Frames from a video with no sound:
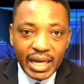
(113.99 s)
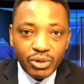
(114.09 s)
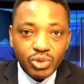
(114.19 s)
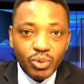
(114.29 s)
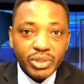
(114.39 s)

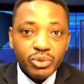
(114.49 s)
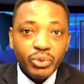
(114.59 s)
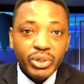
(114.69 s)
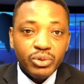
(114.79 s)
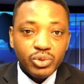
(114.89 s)
I also want
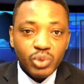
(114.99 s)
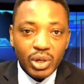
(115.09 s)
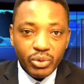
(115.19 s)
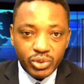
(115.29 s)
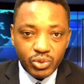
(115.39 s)
to greet those
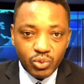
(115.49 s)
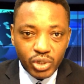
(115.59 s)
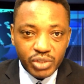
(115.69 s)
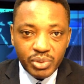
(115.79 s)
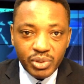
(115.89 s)
who are going to
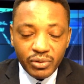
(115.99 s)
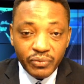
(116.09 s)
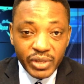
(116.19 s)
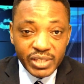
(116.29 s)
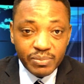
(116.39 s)
watch me on
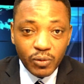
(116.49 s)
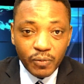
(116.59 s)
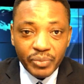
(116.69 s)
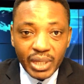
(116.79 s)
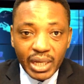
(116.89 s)
Facebook
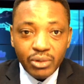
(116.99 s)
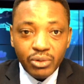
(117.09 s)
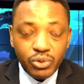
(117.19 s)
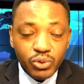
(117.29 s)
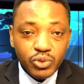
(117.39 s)

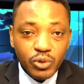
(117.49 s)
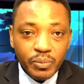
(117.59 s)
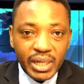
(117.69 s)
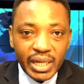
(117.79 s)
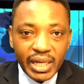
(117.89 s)
and on YouTube,